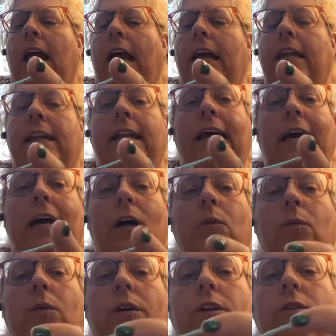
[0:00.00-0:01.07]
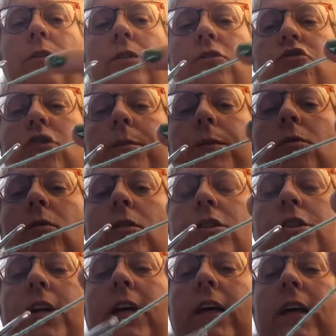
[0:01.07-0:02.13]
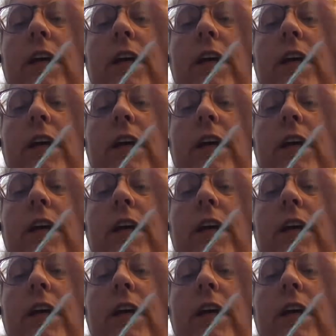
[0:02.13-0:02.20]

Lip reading: And now we're going to do the triple crochet